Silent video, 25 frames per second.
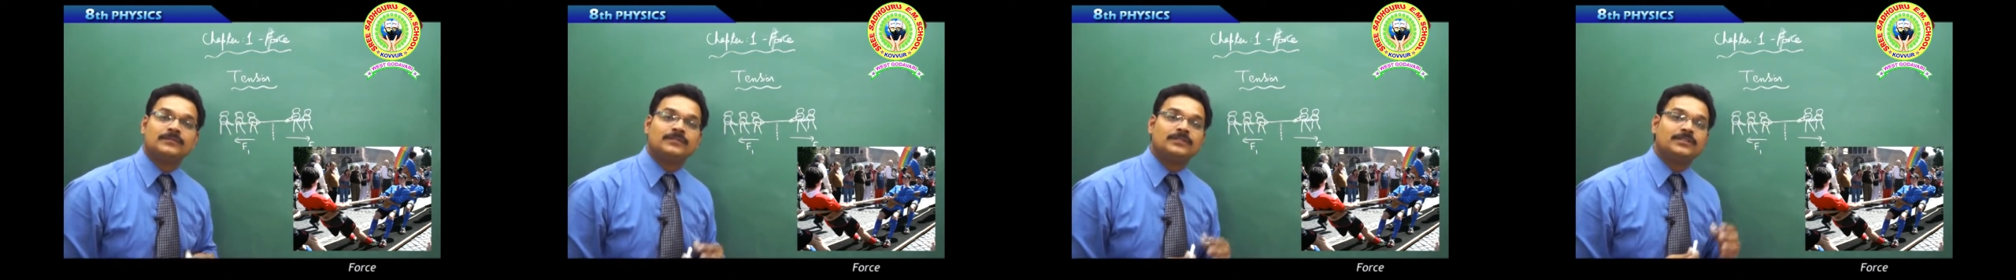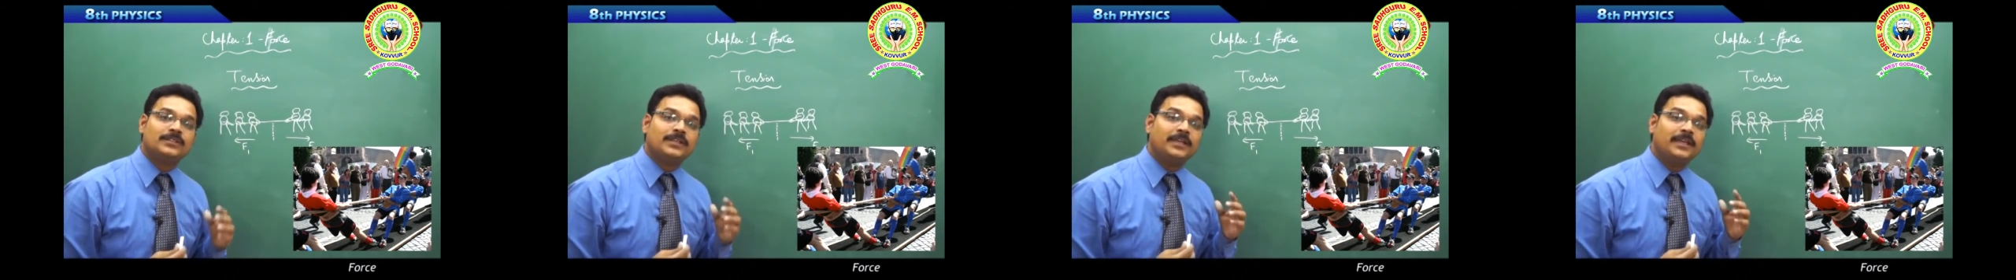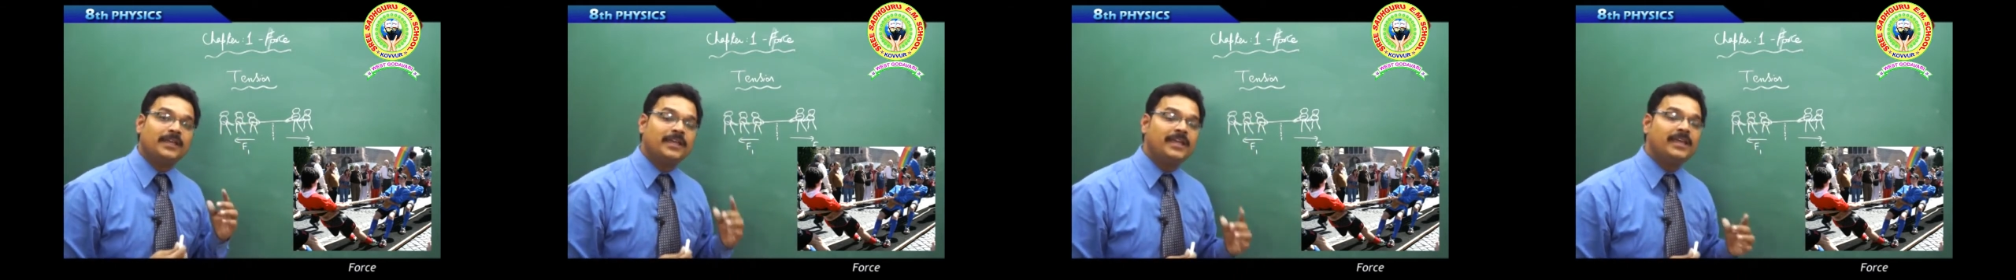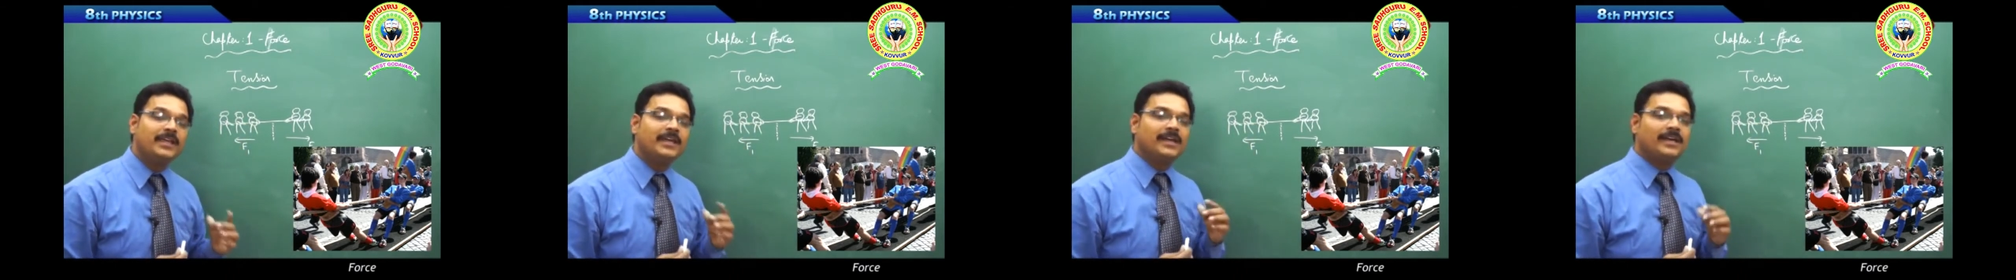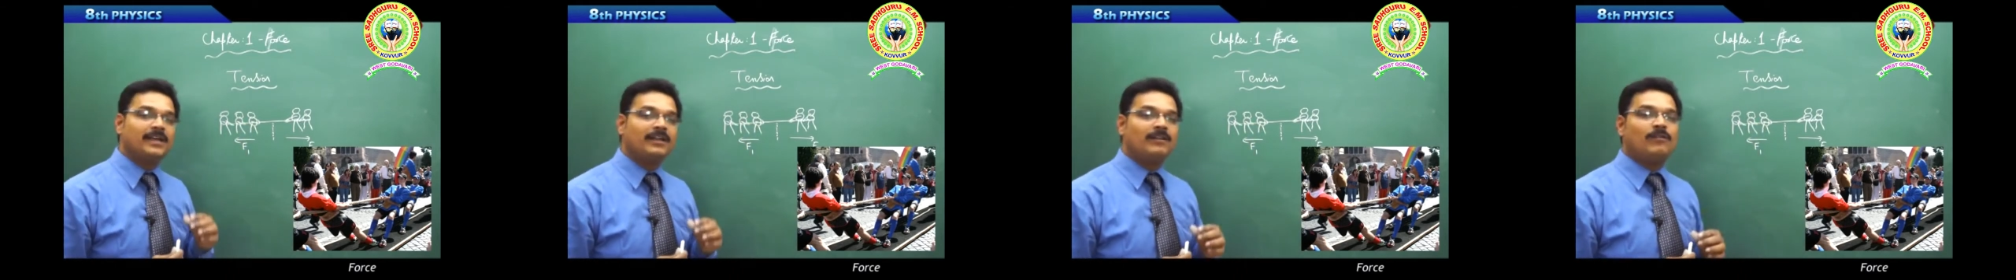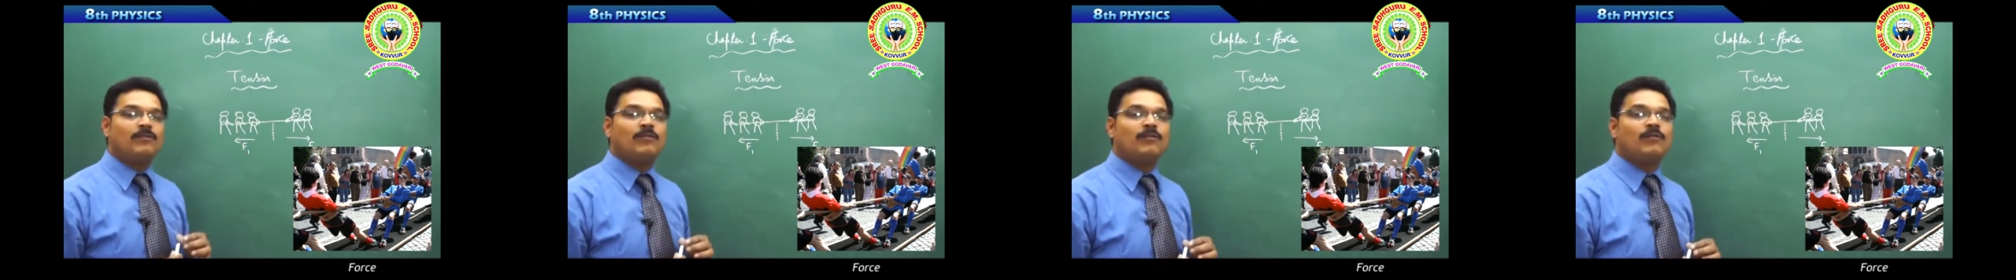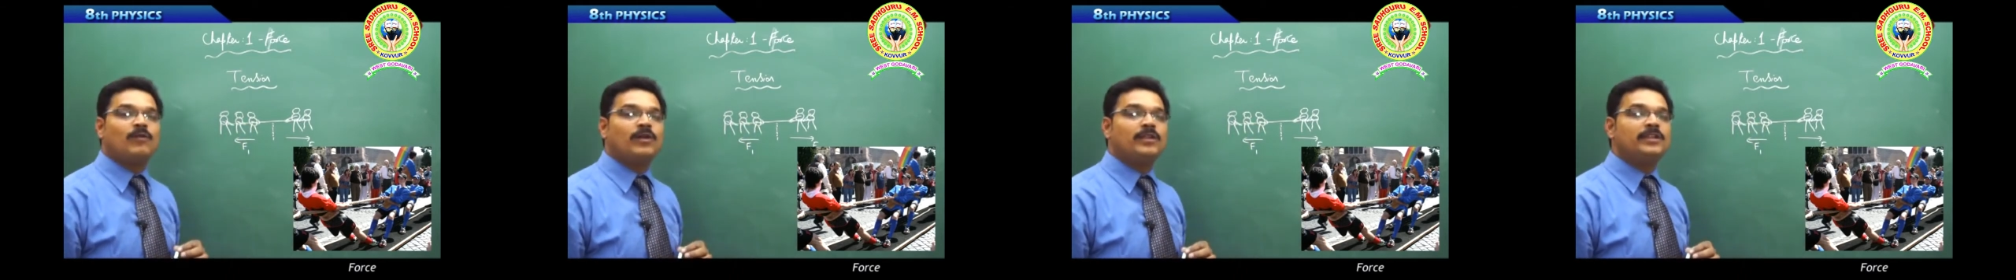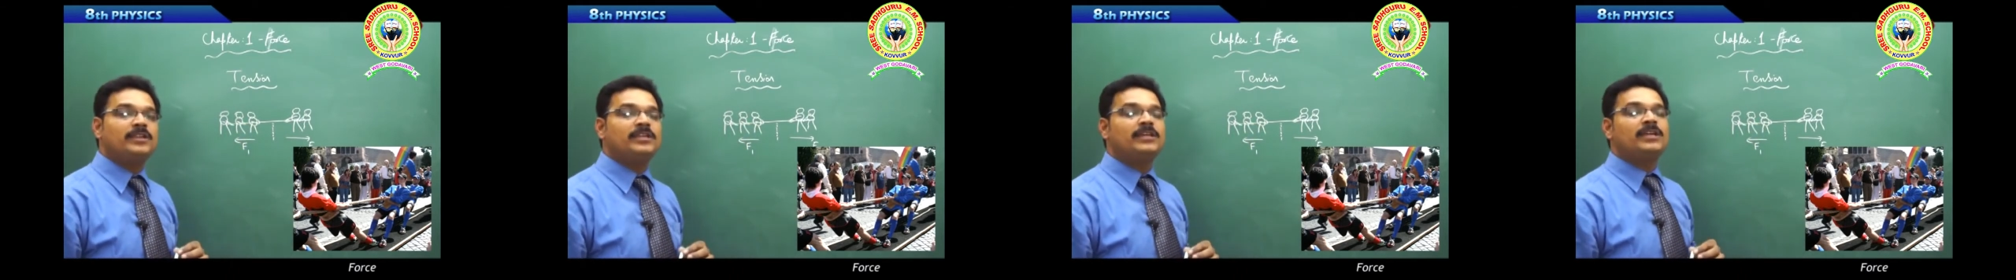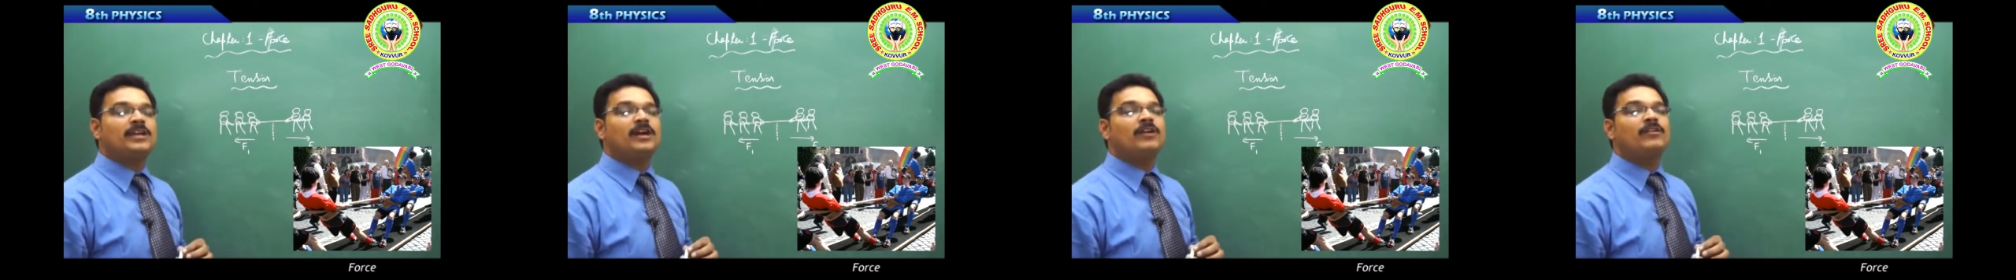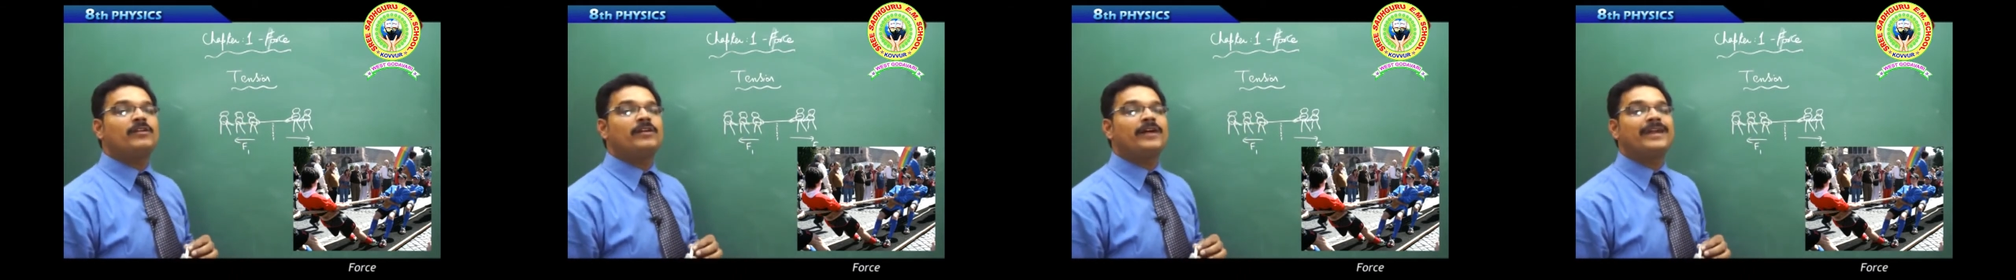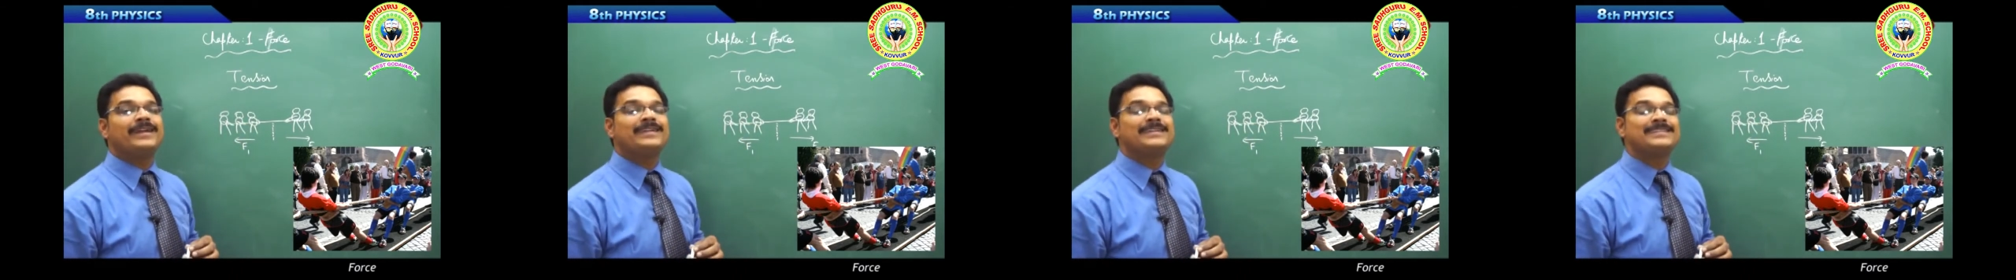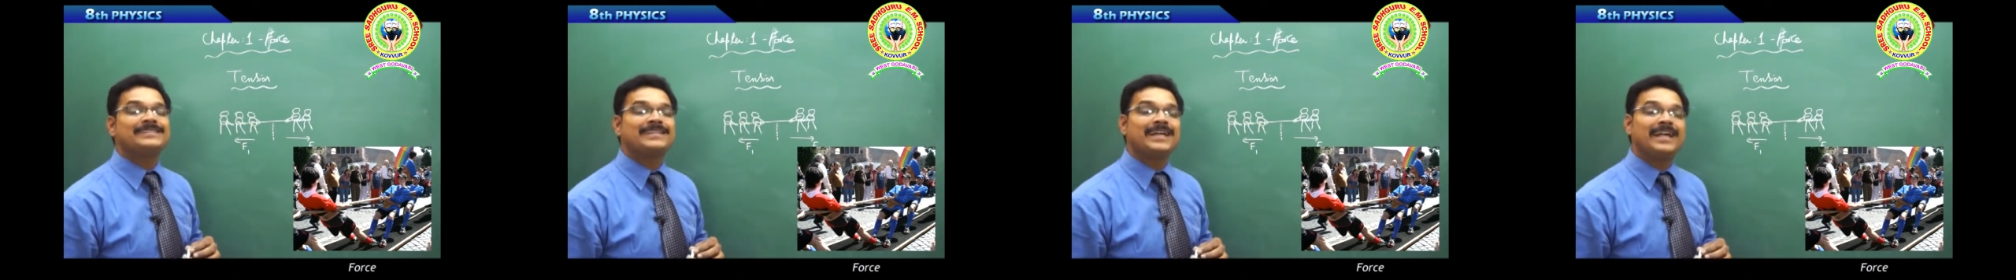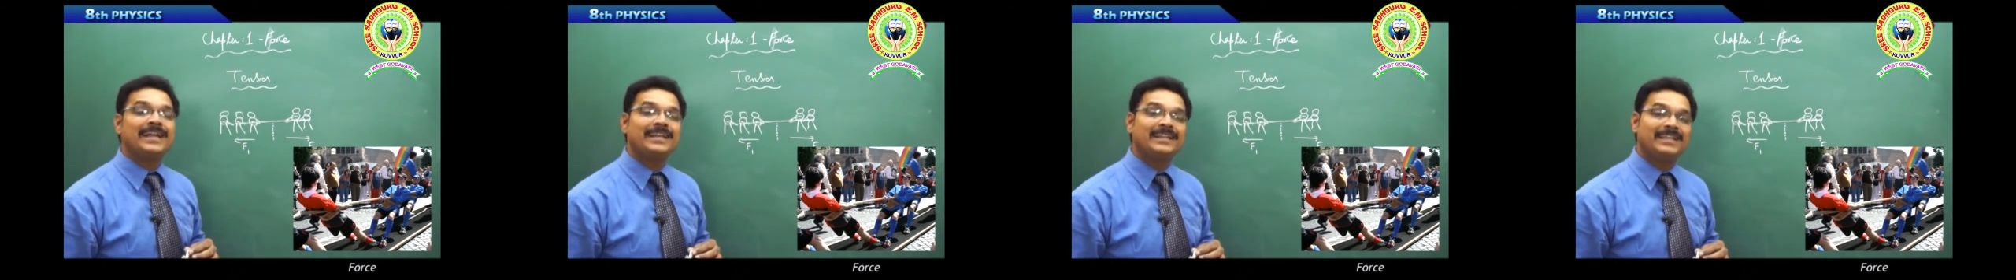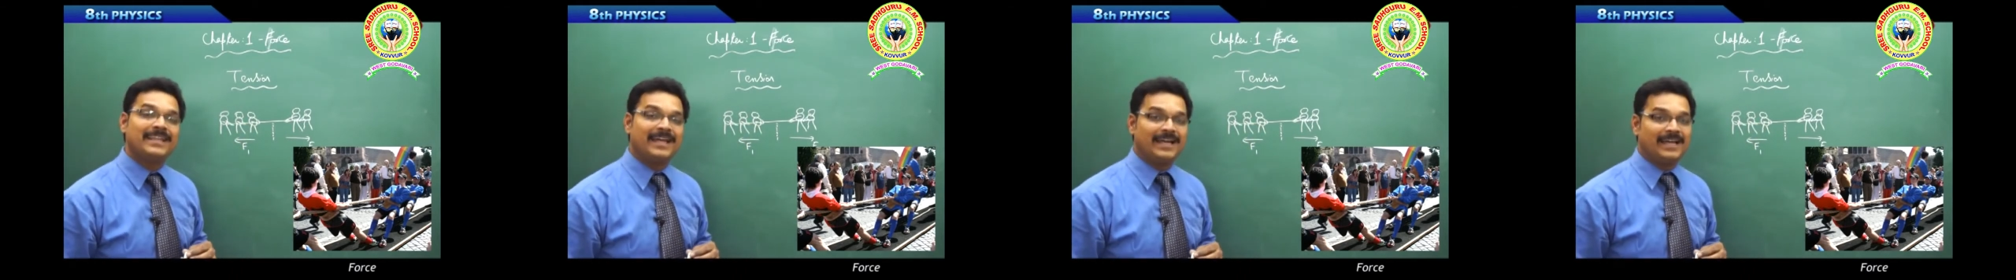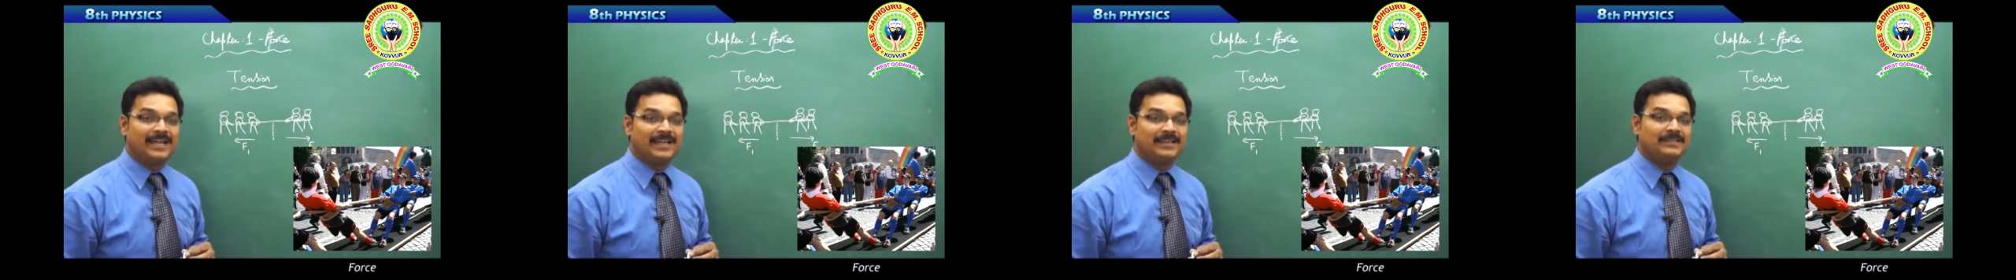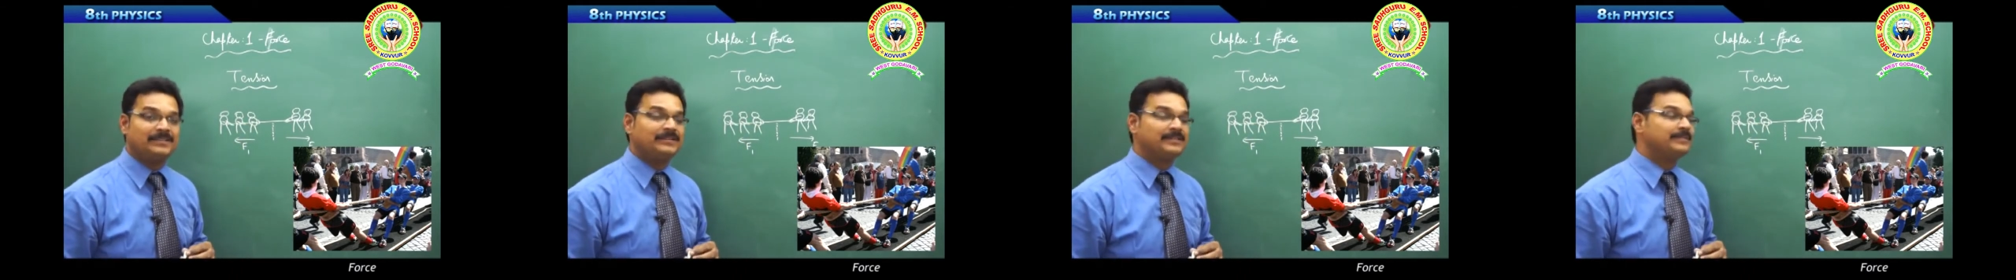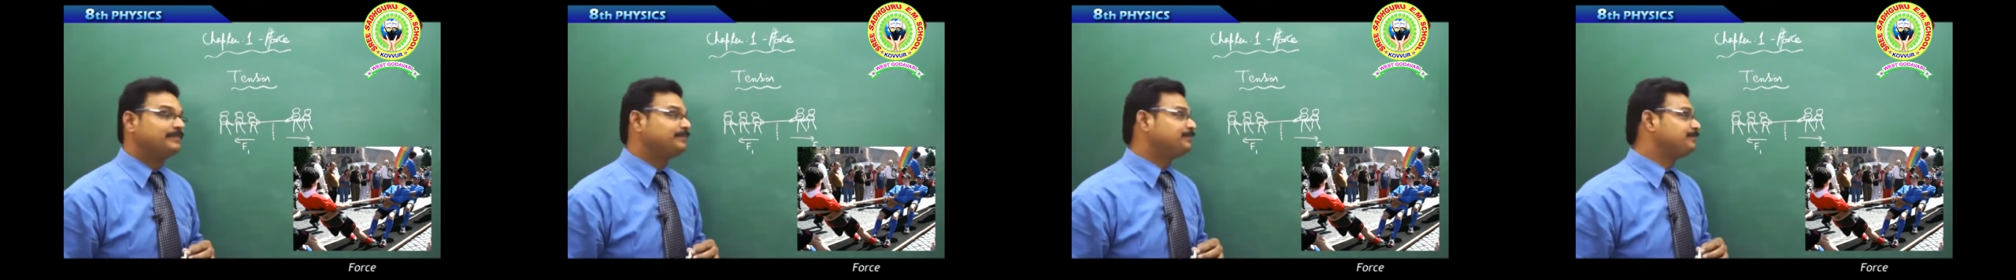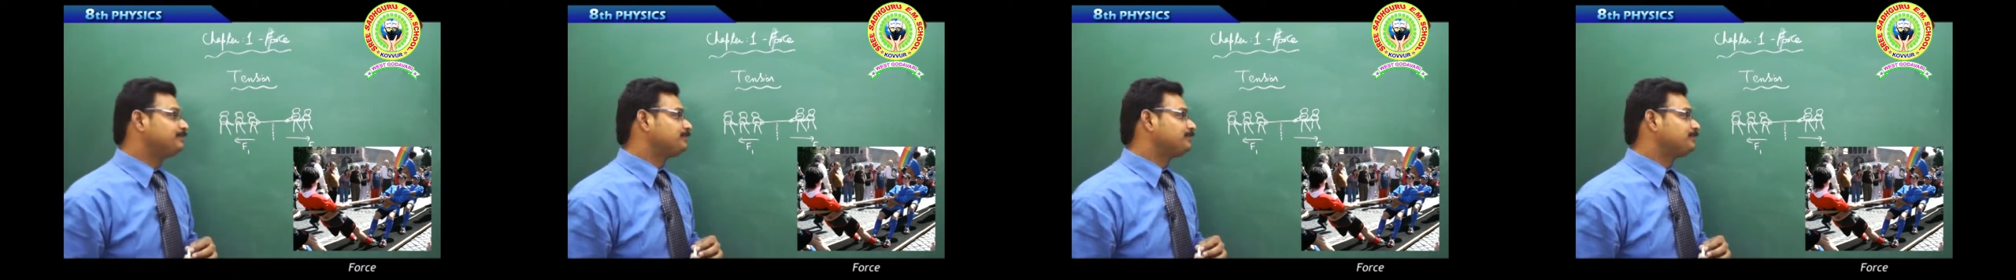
So here one thing you have to understand that